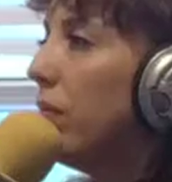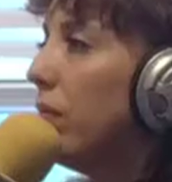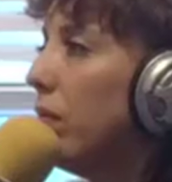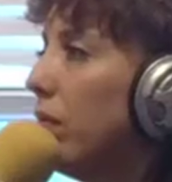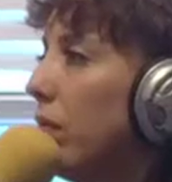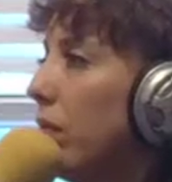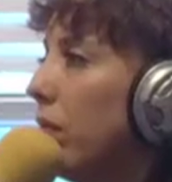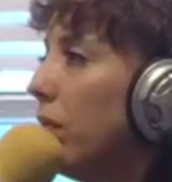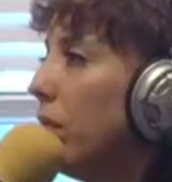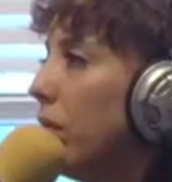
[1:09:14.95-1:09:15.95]
have been
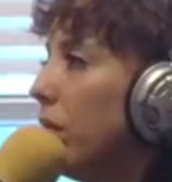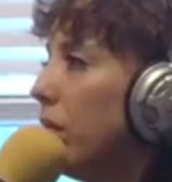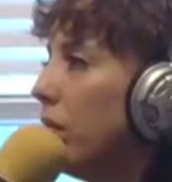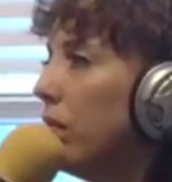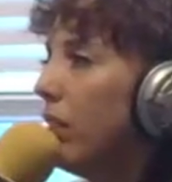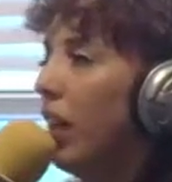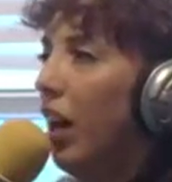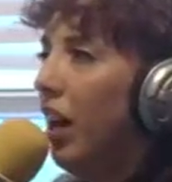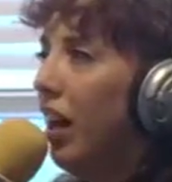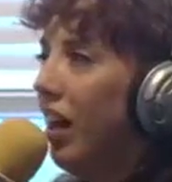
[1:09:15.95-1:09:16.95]
DMX,
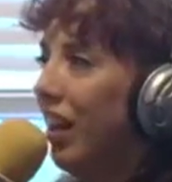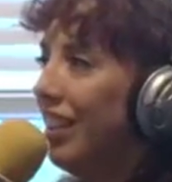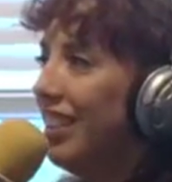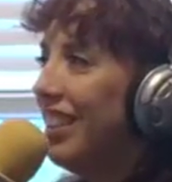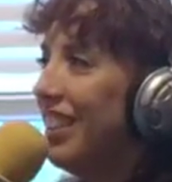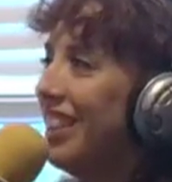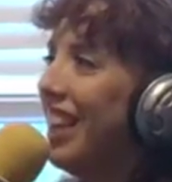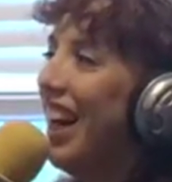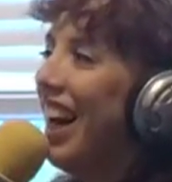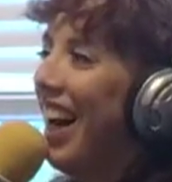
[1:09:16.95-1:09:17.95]
and we should have just
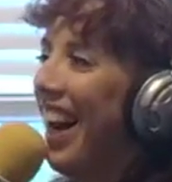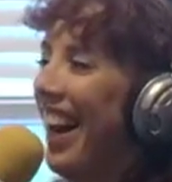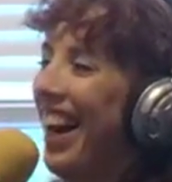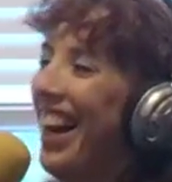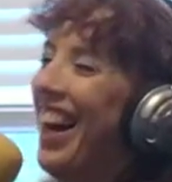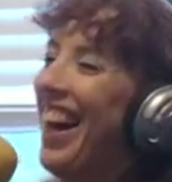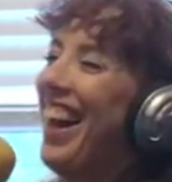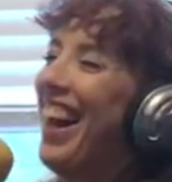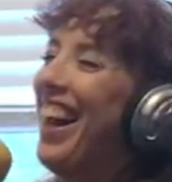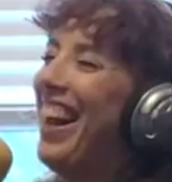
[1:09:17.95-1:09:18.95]
had to be like,
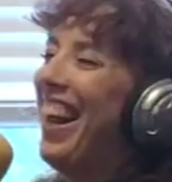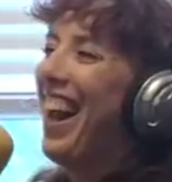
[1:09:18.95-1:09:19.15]
do you